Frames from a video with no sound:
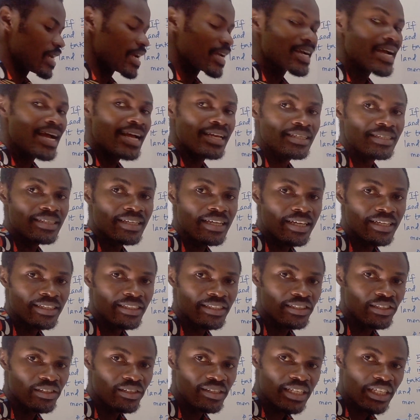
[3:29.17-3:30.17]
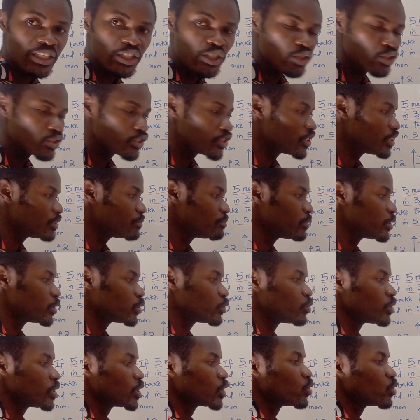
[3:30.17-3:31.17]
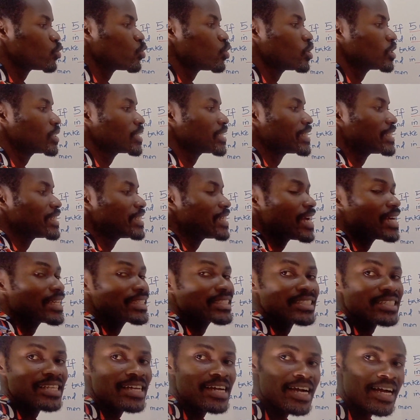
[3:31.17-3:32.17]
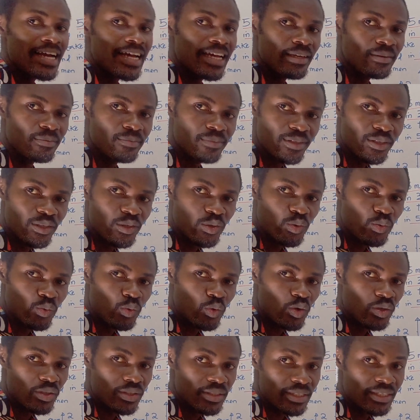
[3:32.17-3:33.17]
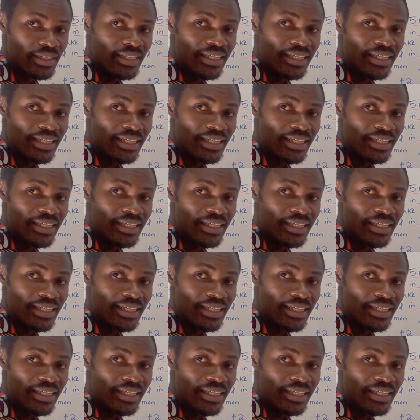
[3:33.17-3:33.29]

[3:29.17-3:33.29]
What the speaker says: Like I said, the relationship between quantity and time is what?